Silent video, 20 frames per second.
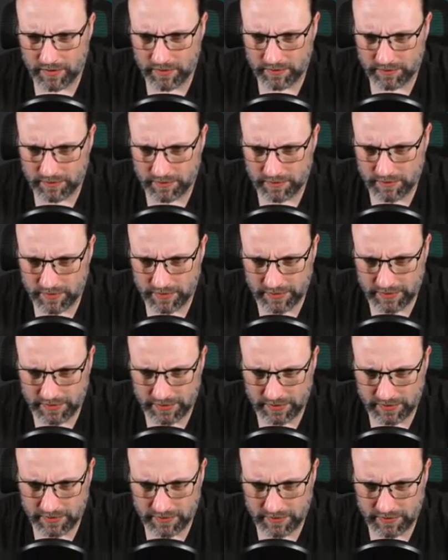So I
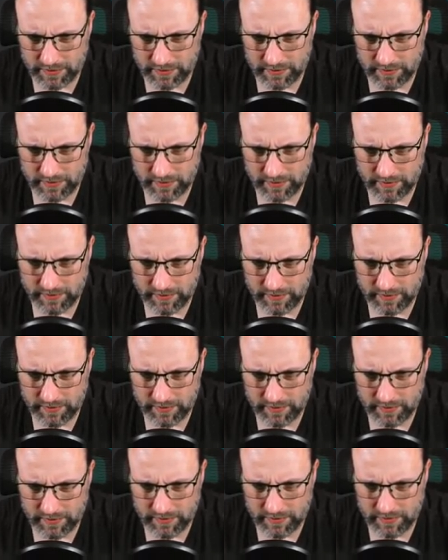needed
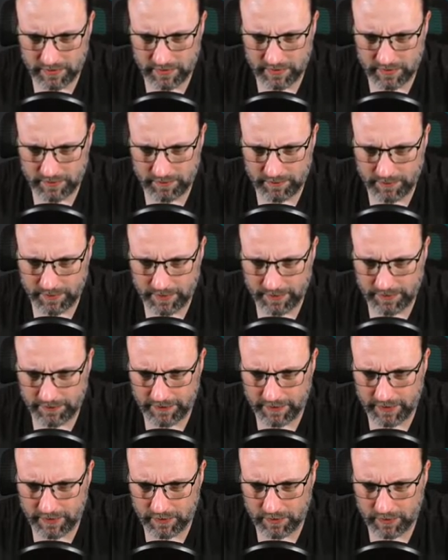a
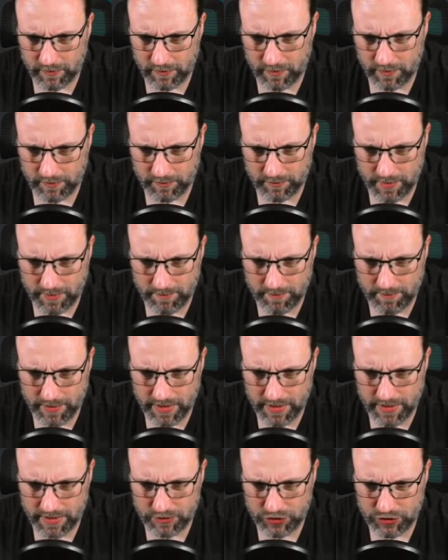midfielder on my
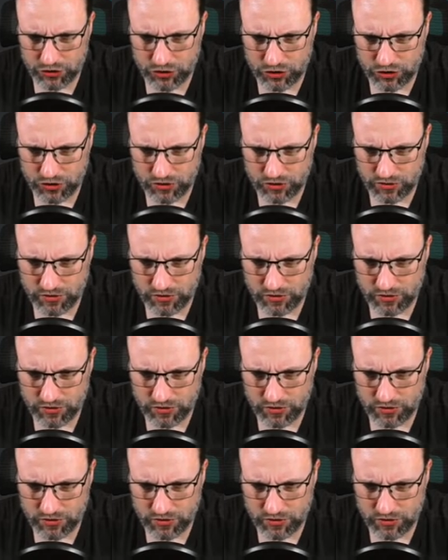bench.